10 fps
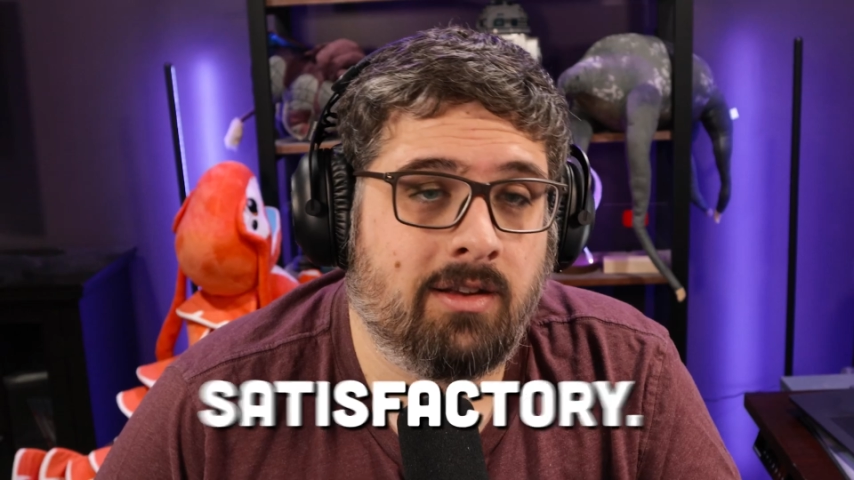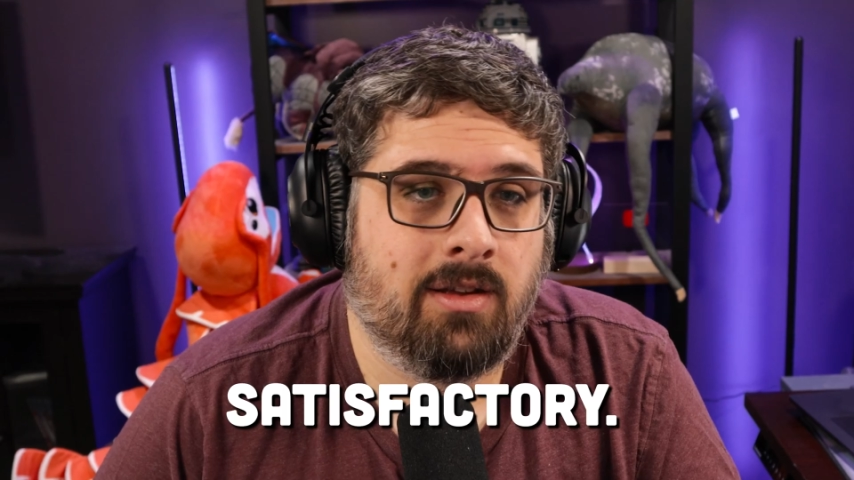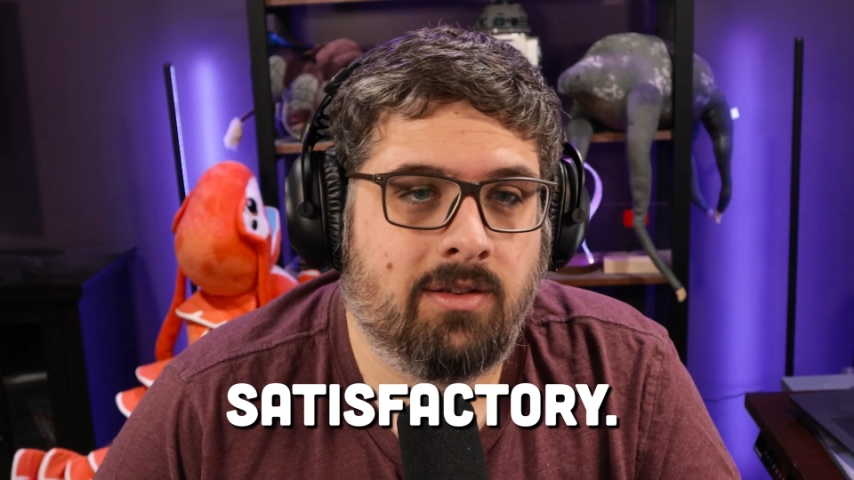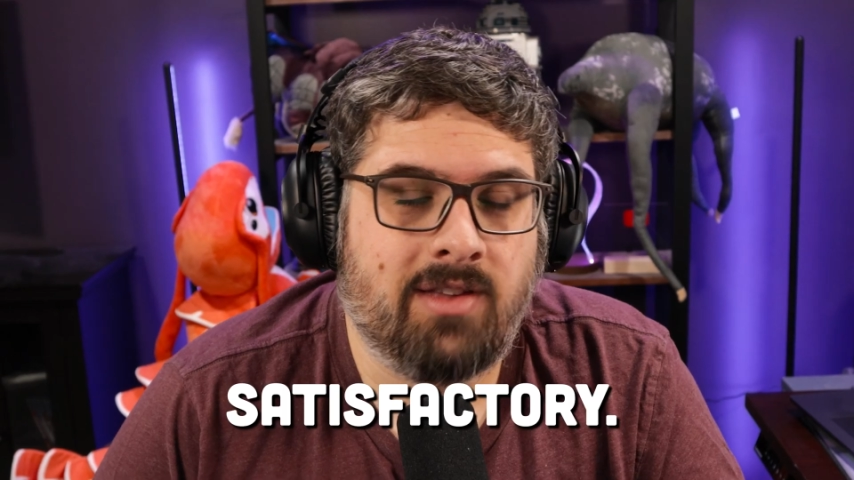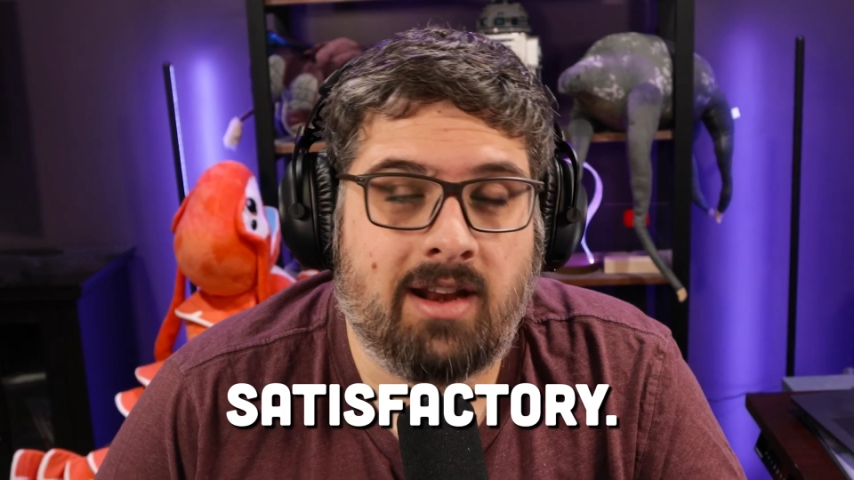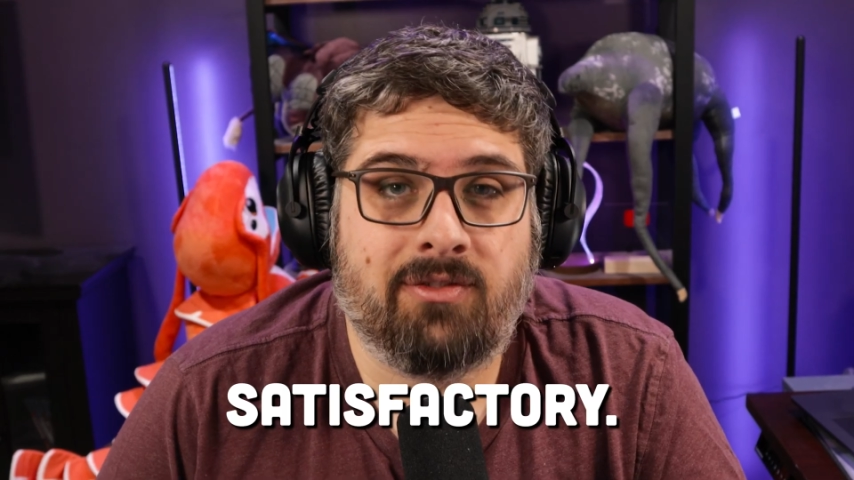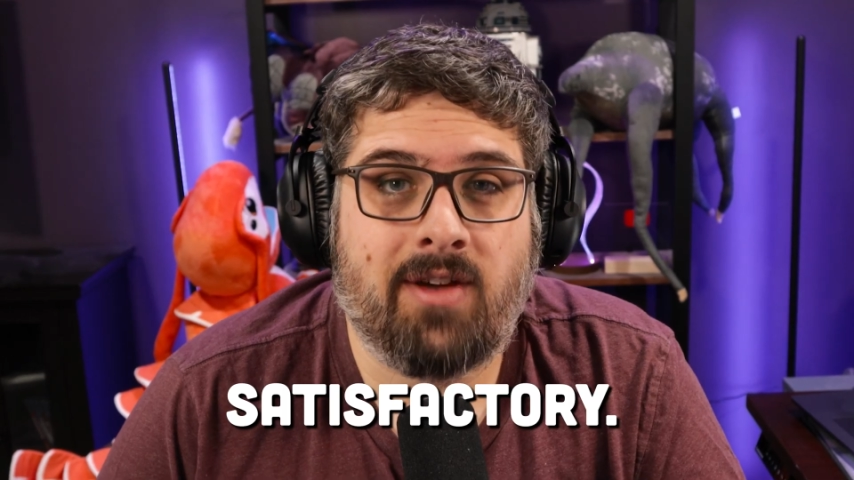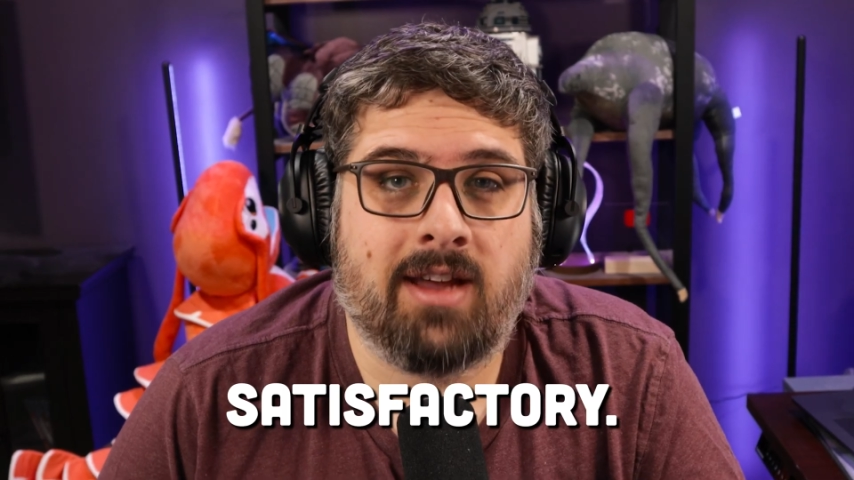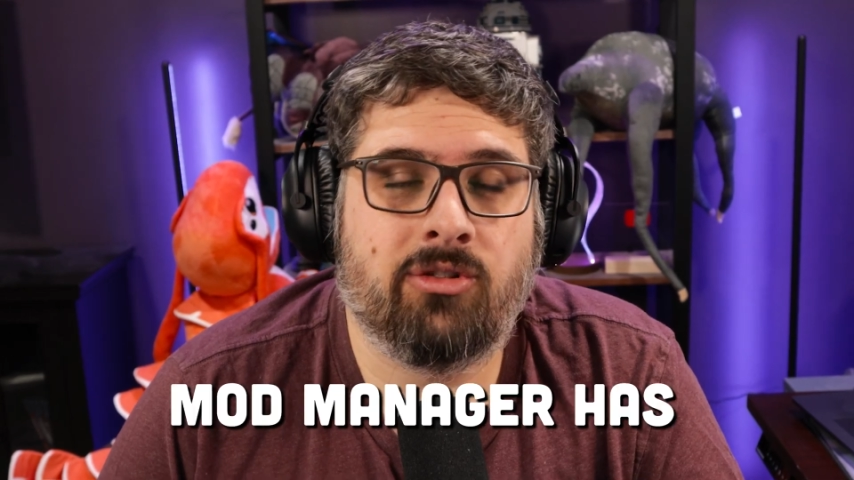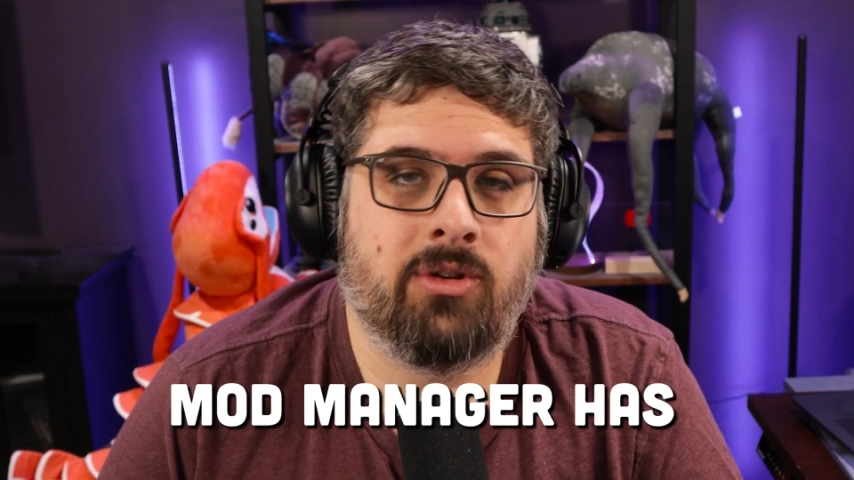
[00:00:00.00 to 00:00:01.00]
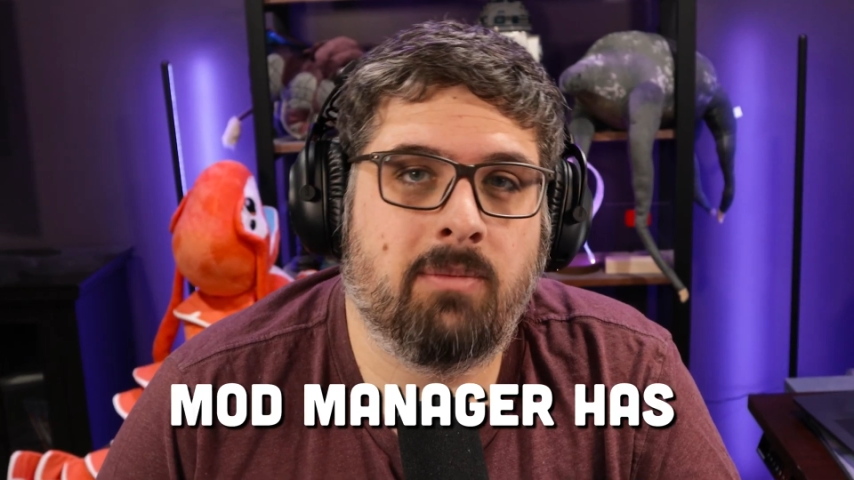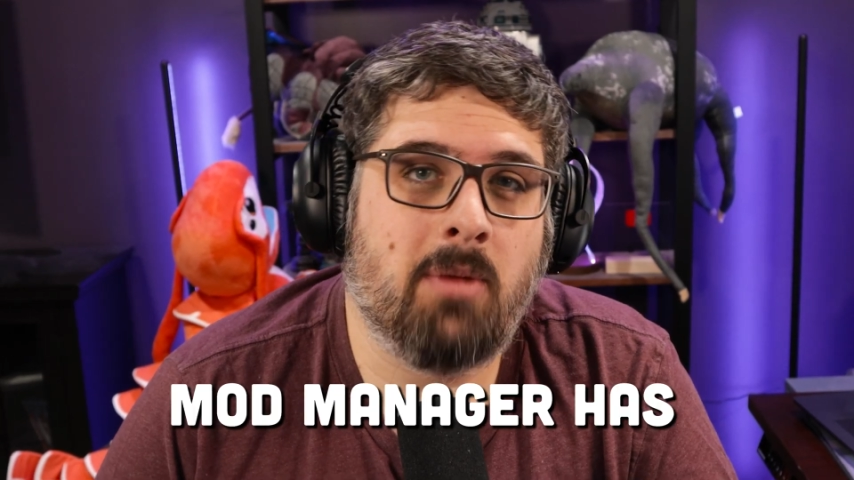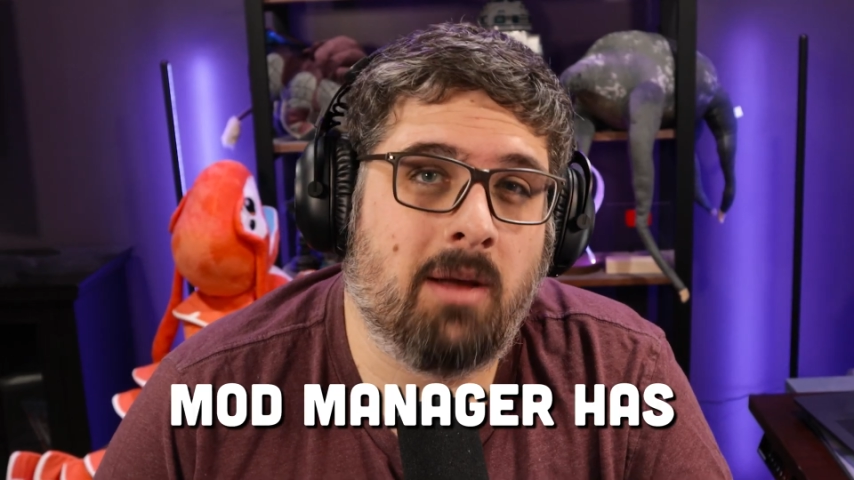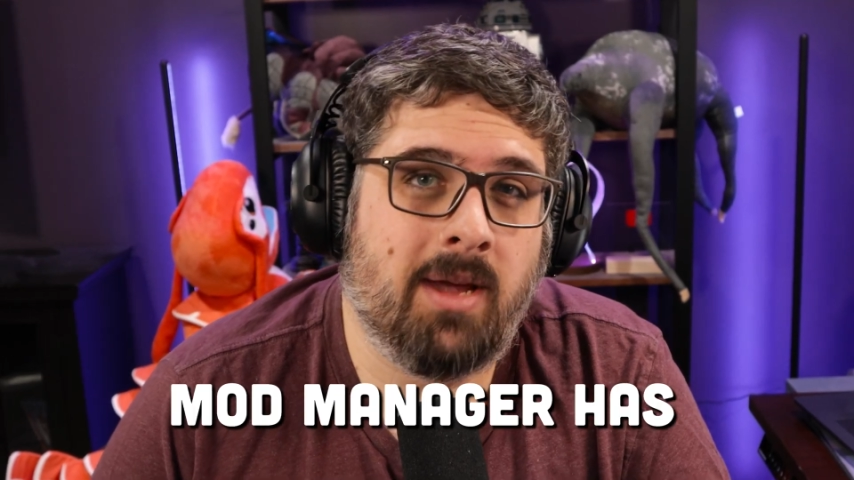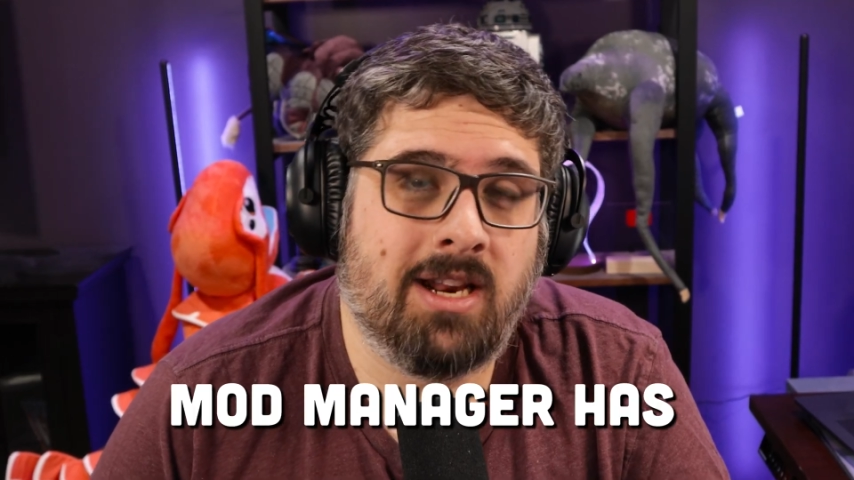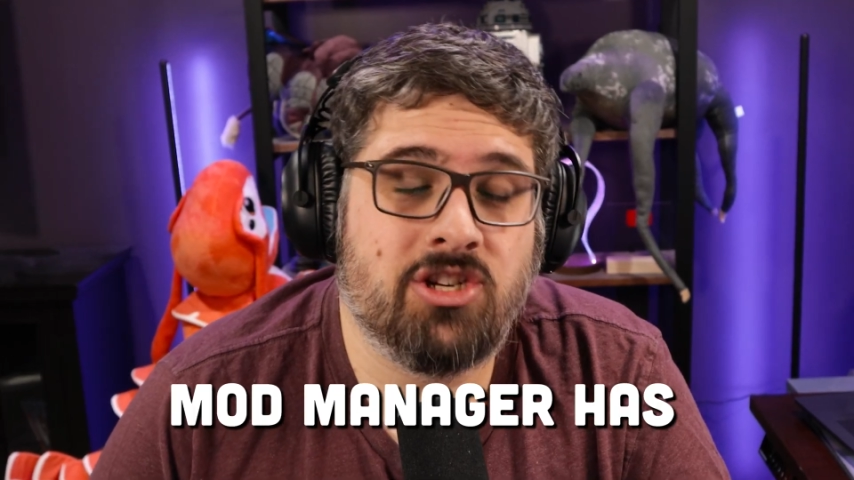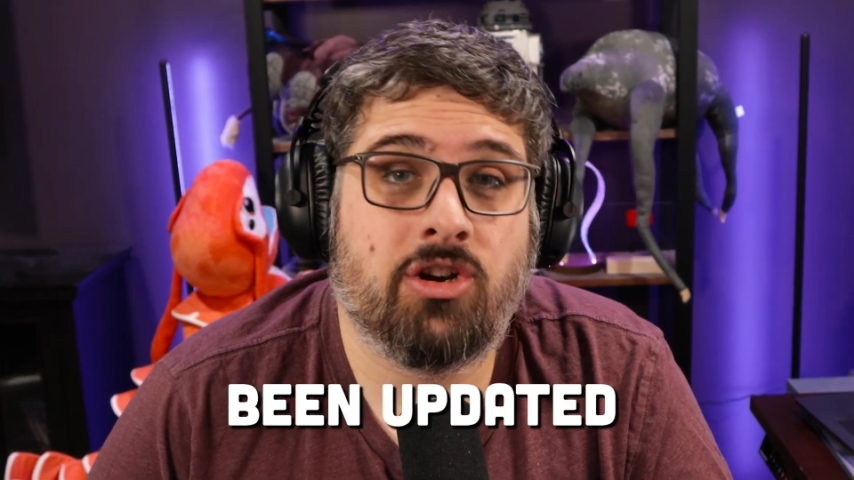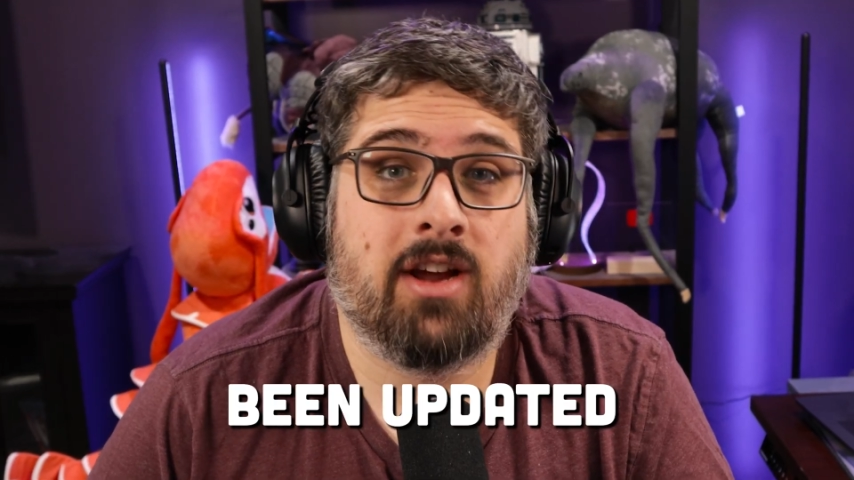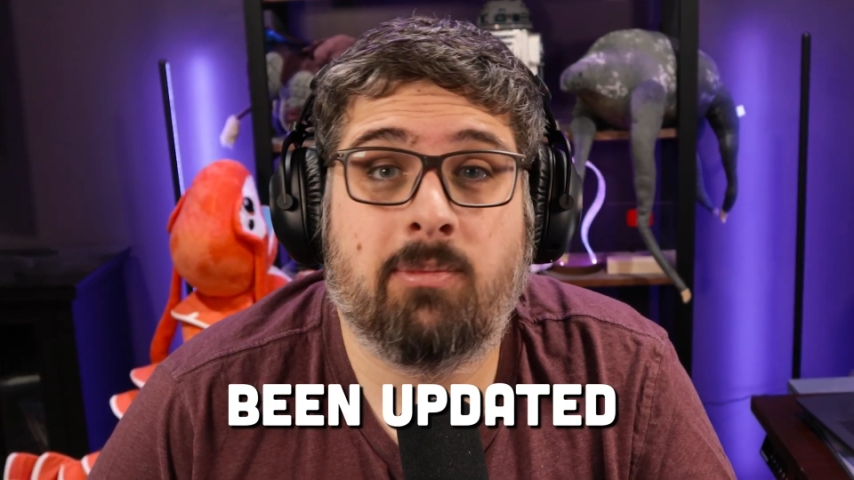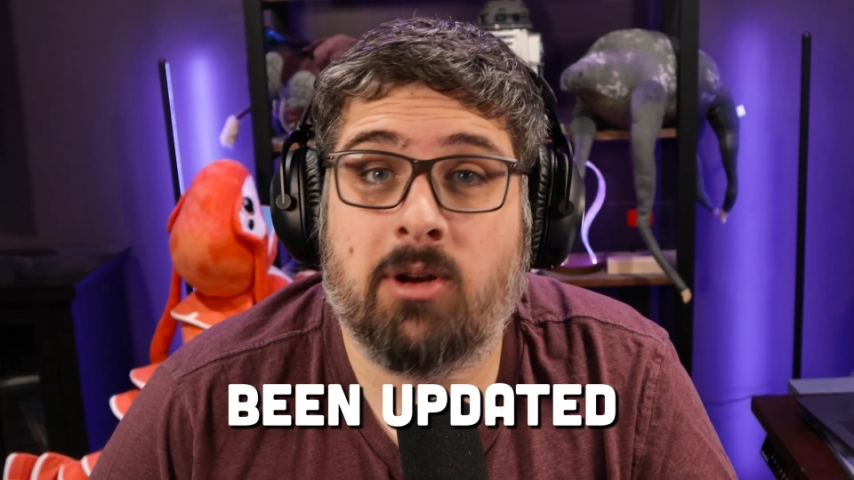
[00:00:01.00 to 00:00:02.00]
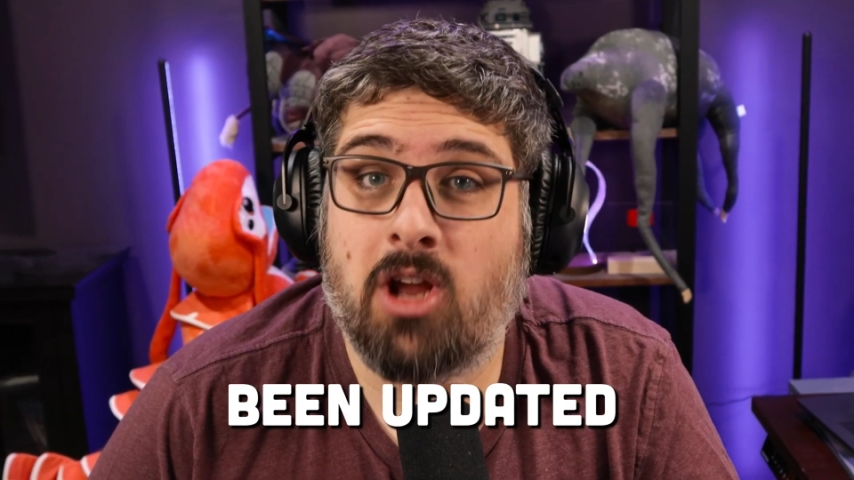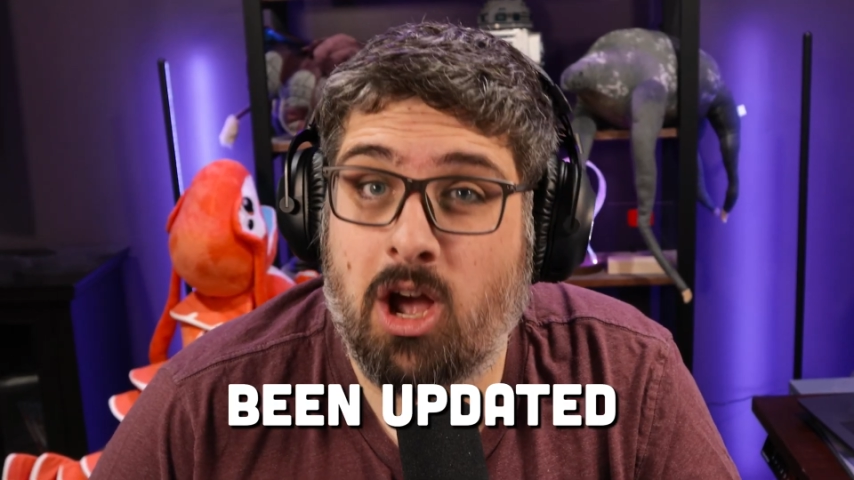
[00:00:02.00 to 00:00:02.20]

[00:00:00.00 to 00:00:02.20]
Satisfactory Mod Manager has been